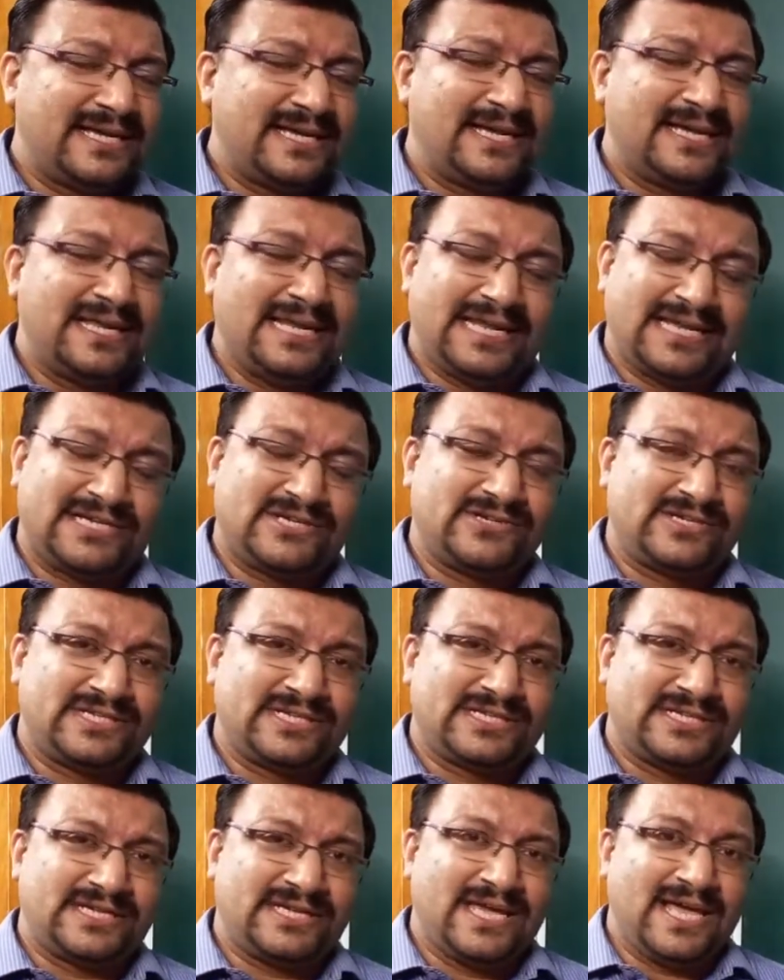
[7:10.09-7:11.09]

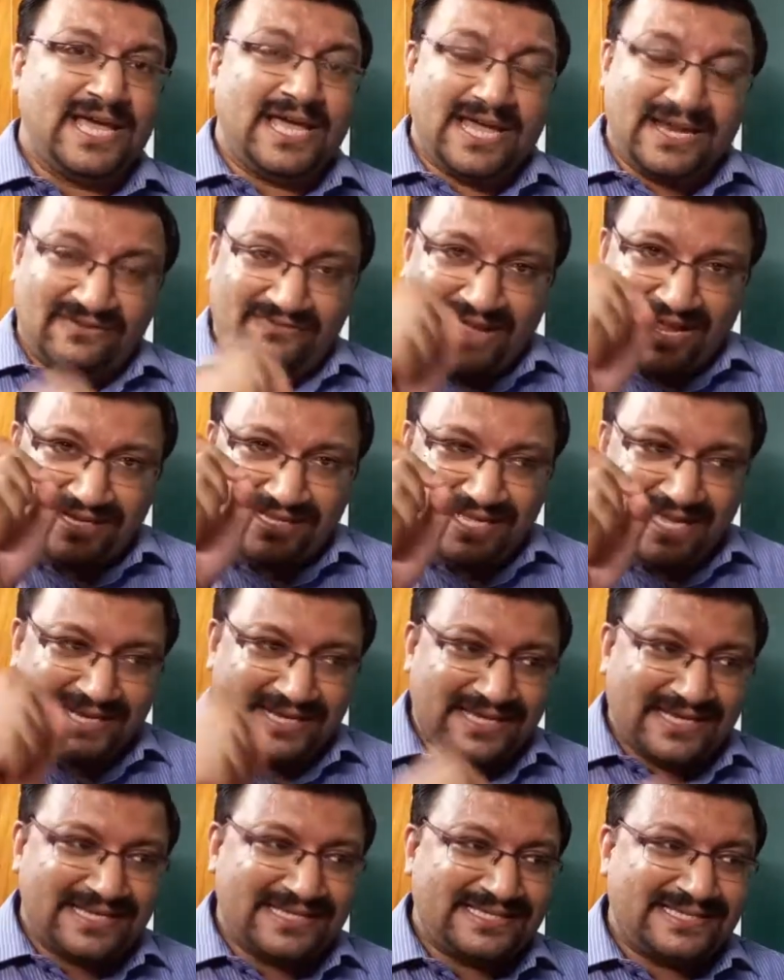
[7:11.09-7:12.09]
electricity. In fact, there
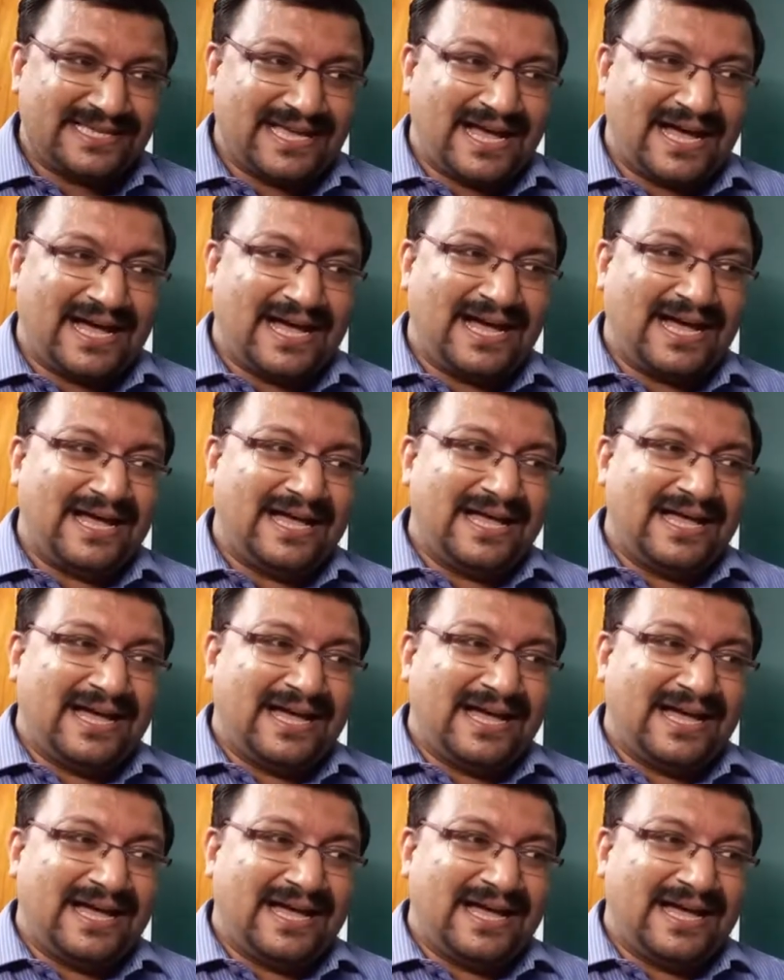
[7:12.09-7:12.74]
is a